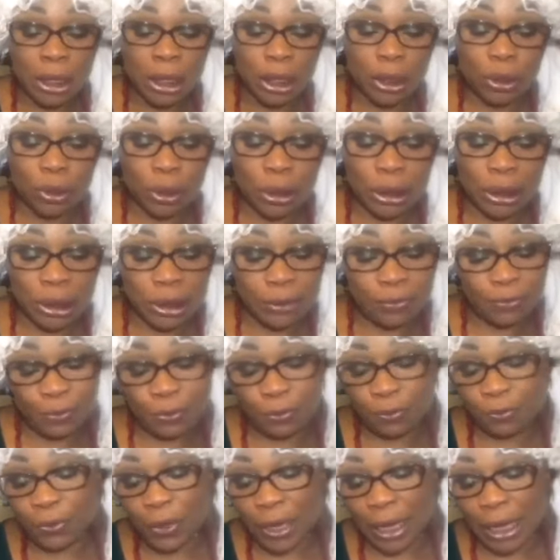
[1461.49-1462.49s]
You know,
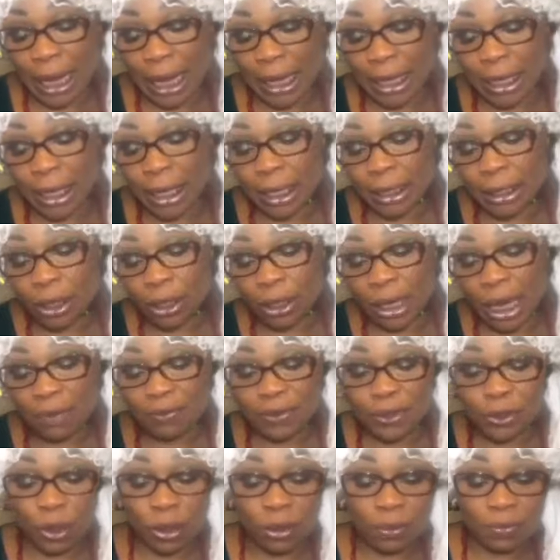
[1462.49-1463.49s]
if you're like your
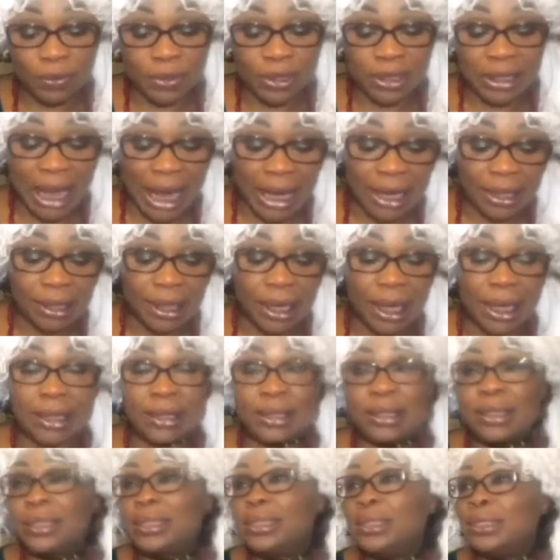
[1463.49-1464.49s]
life is sort of
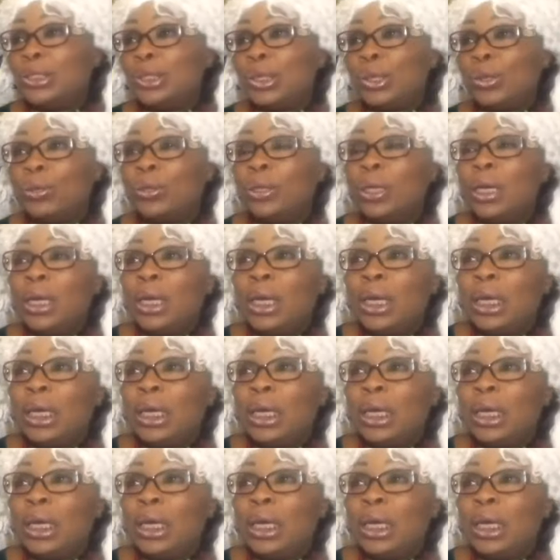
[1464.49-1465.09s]
stagnant, you know,